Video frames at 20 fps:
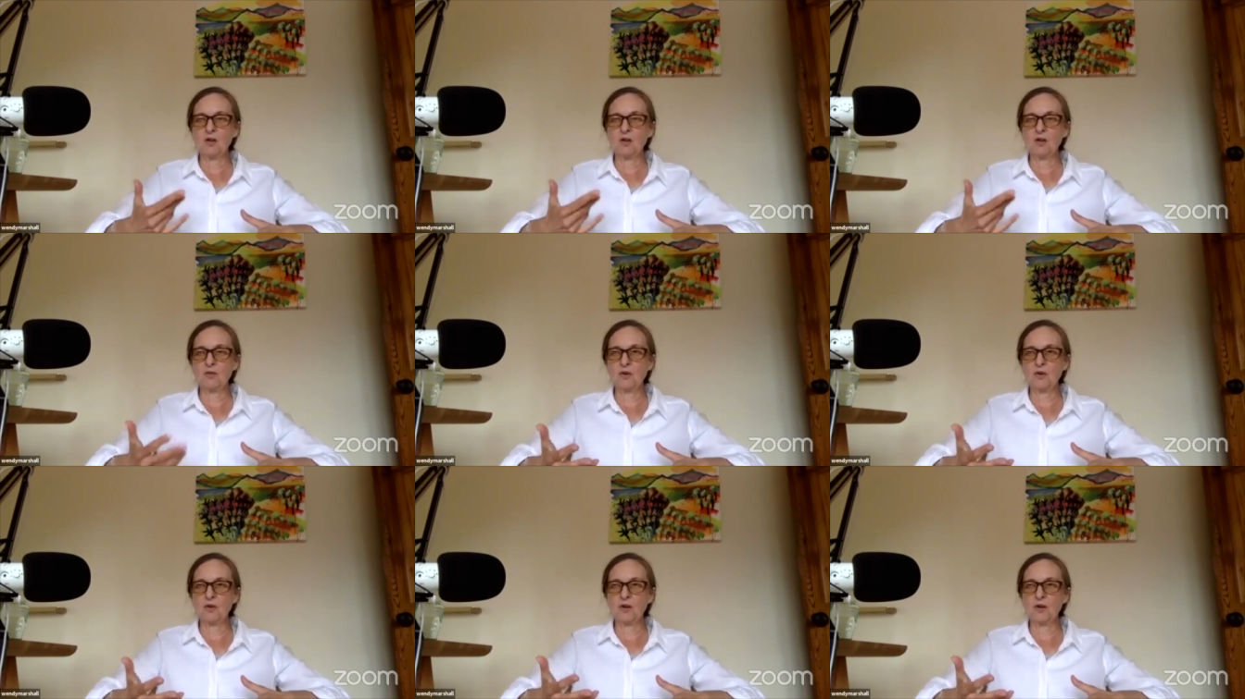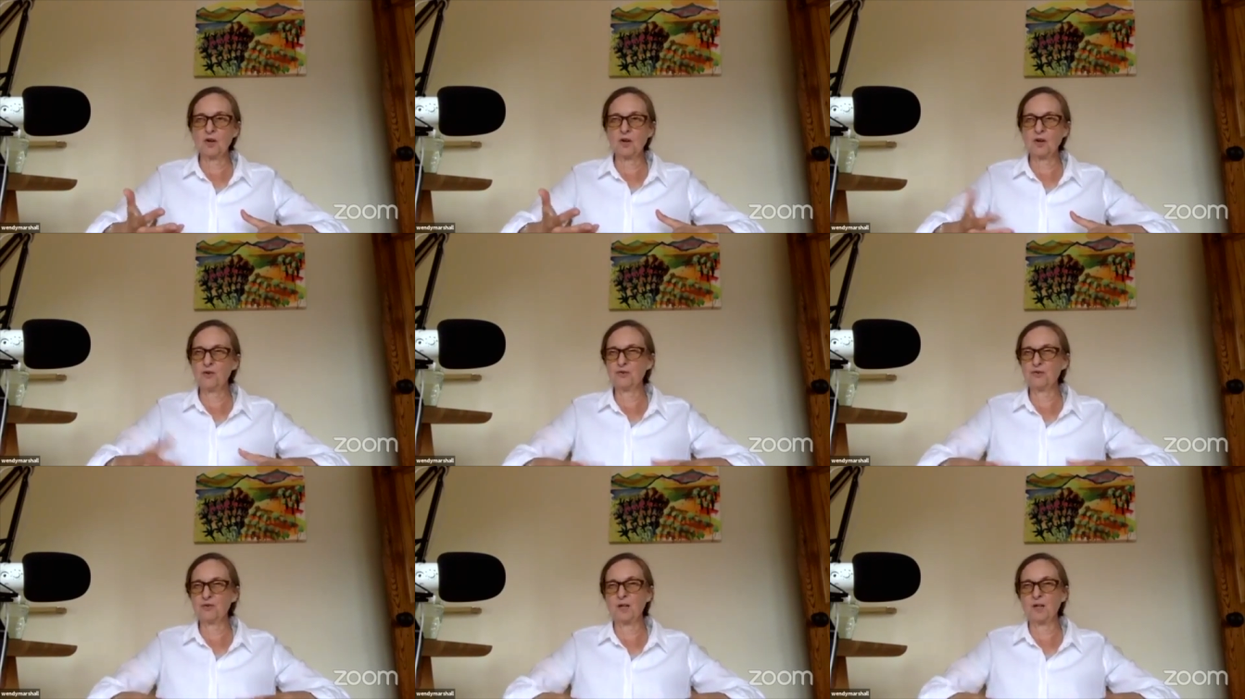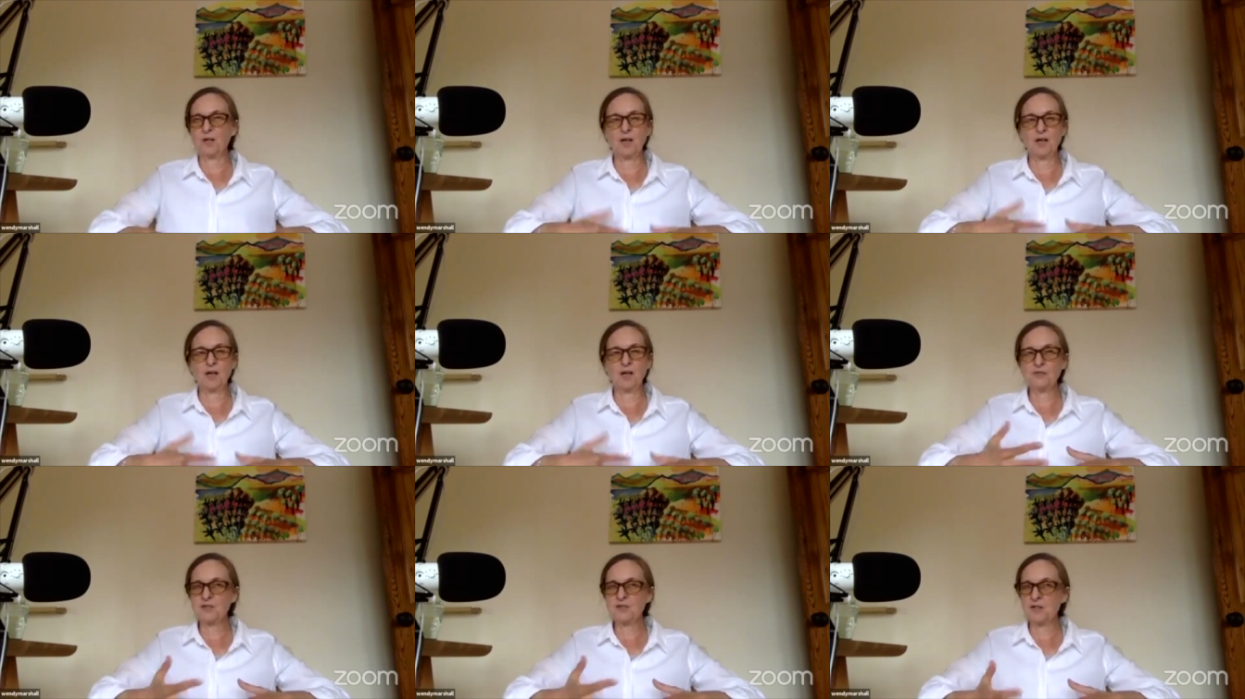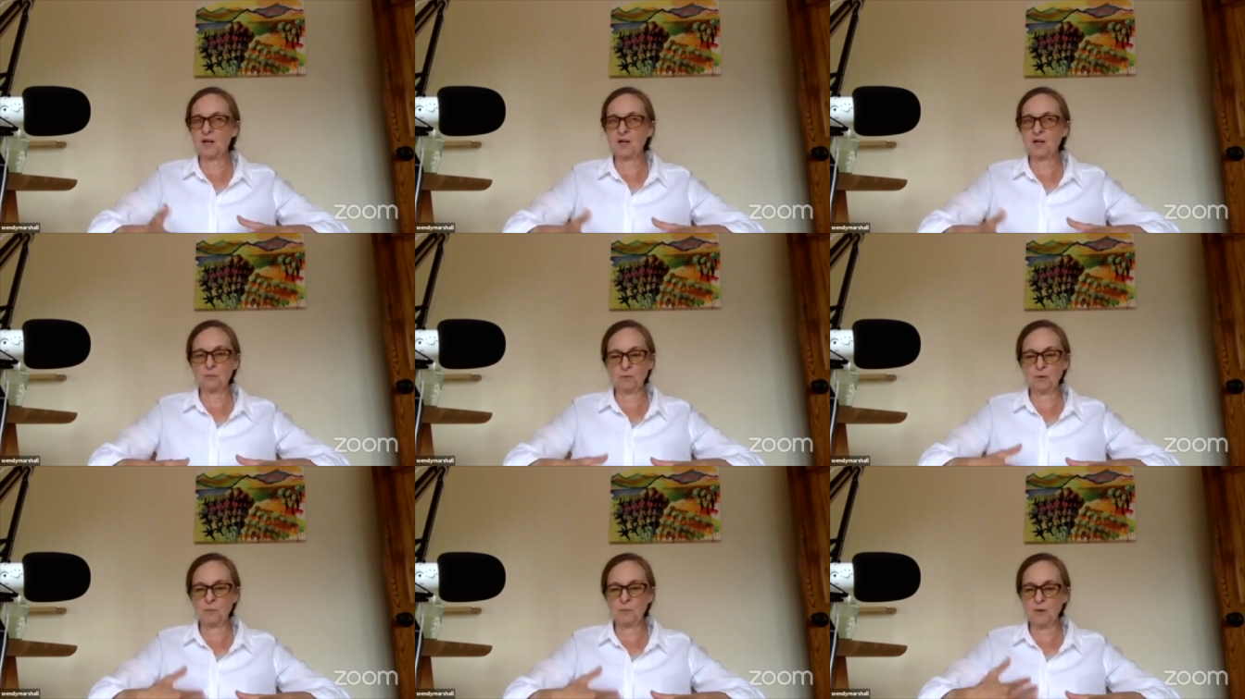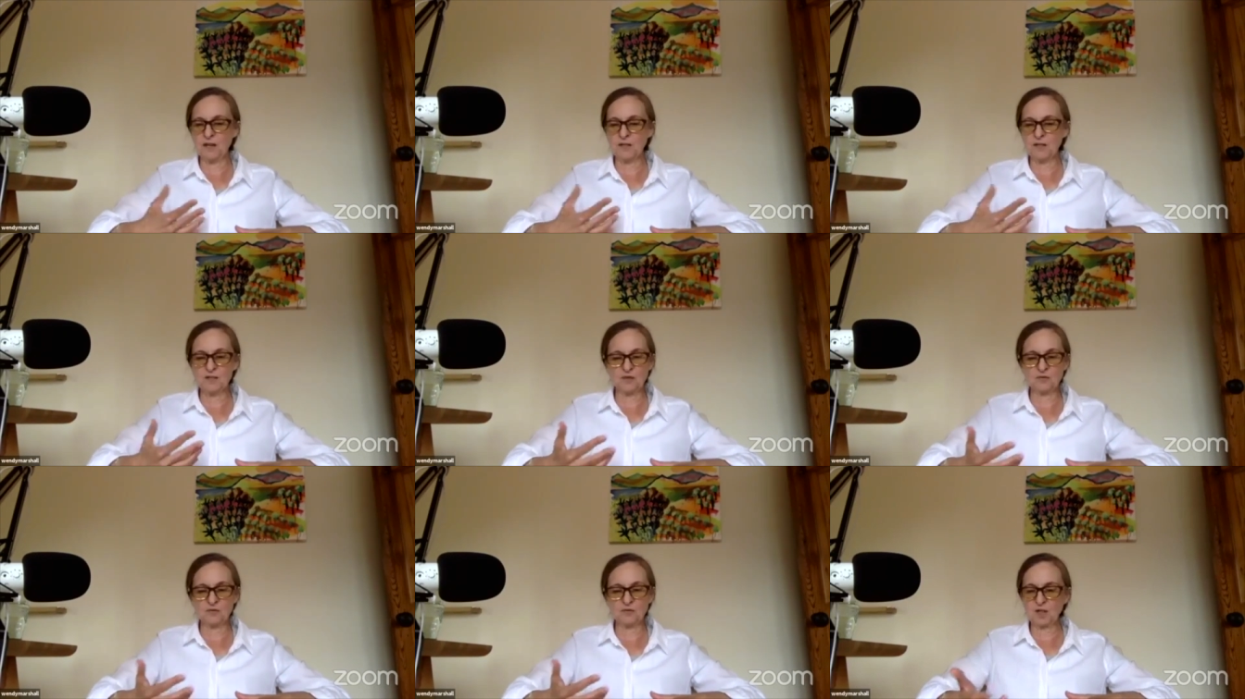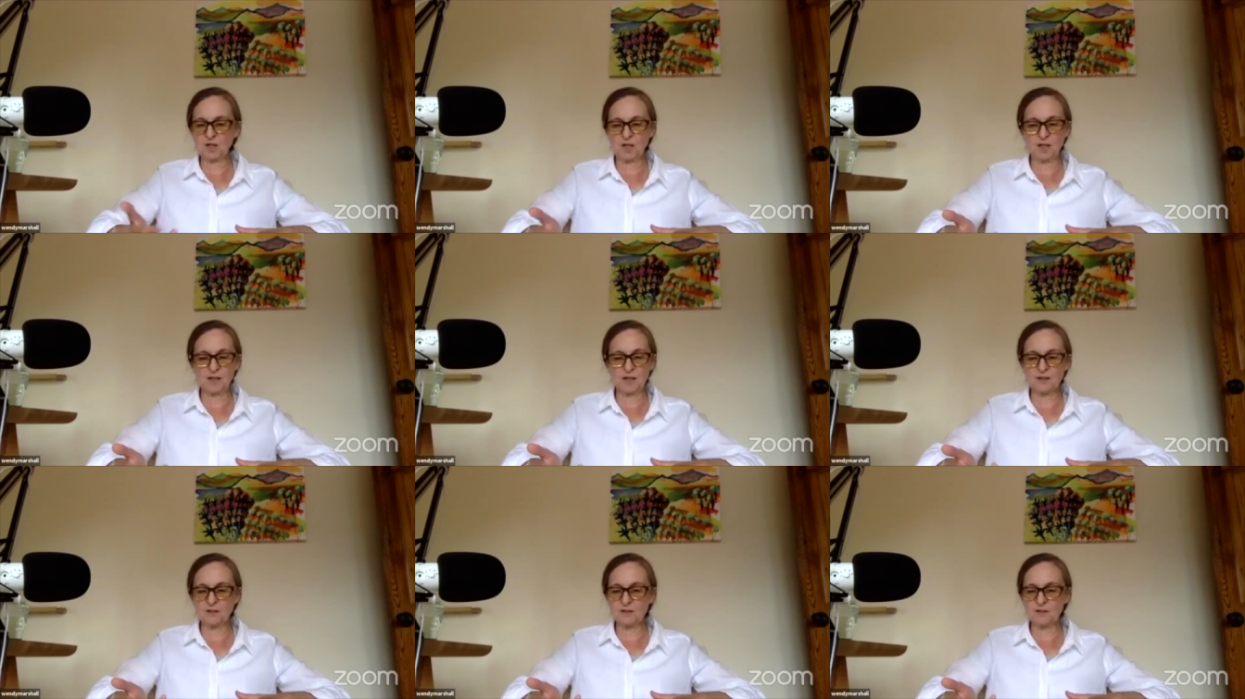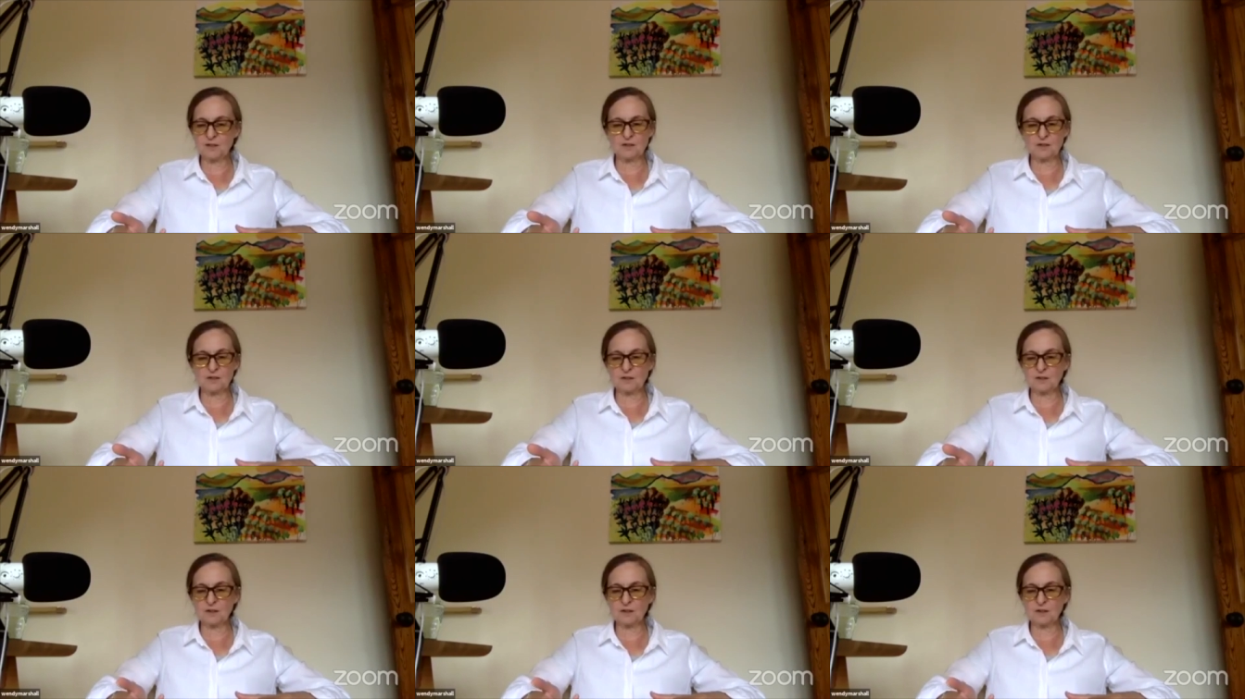that over a lifetime, we might have collected